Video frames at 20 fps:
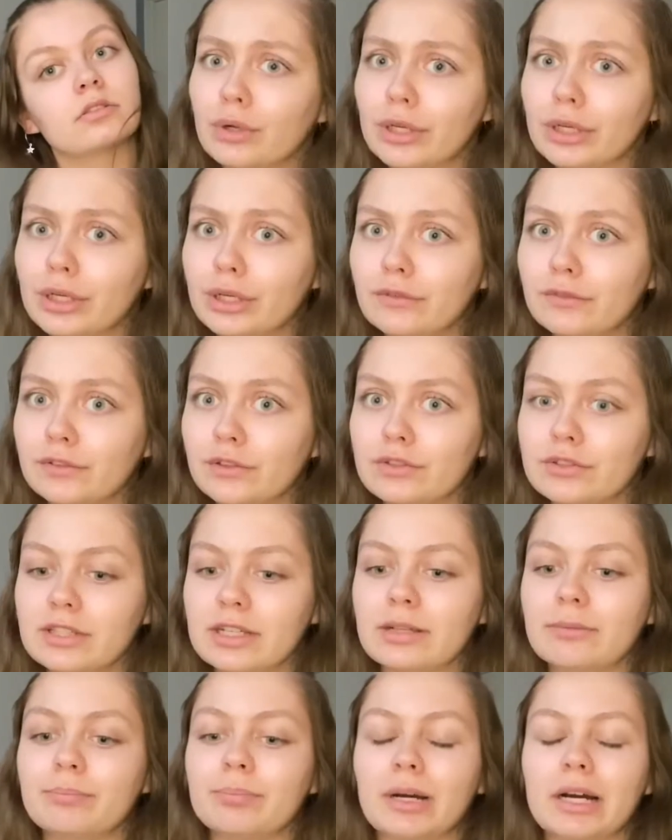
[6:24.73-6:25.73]
Really
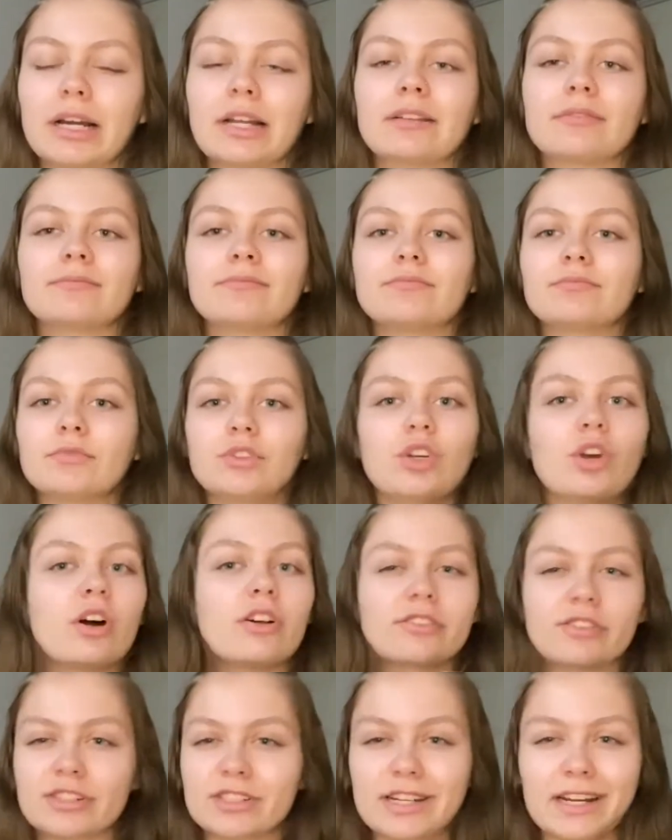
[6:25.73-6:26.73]
confusing, but you'll
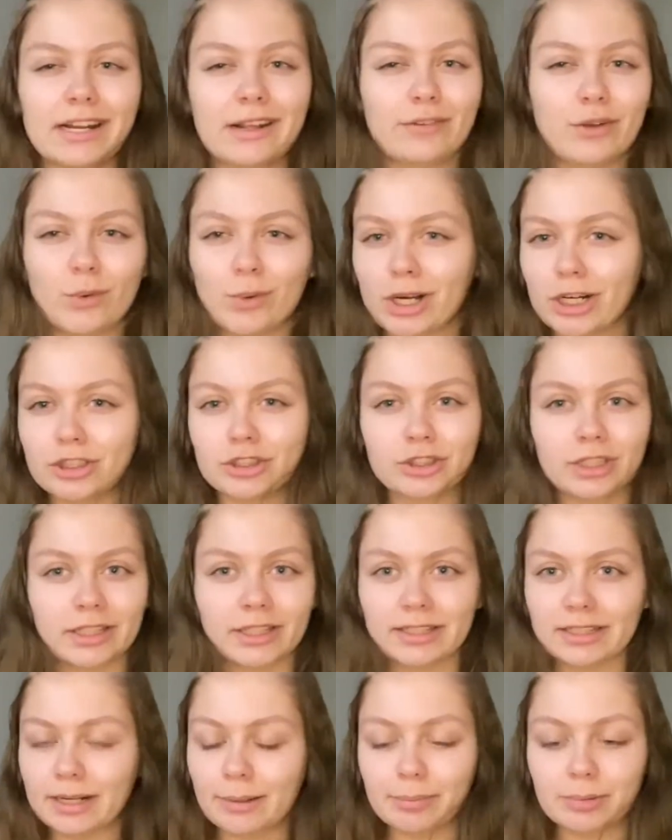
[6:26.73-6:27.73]
understand if you watch like
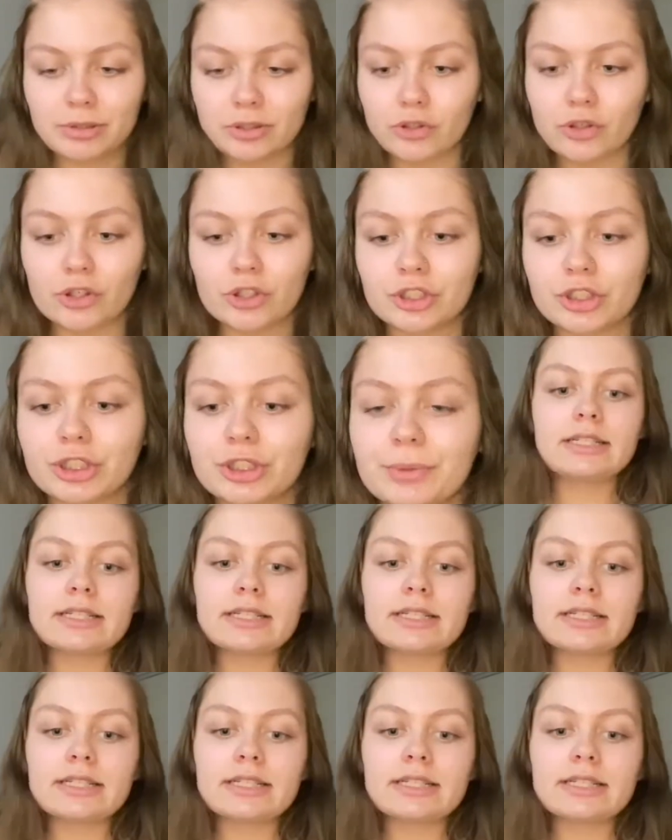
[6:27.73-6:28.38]
an episode or two.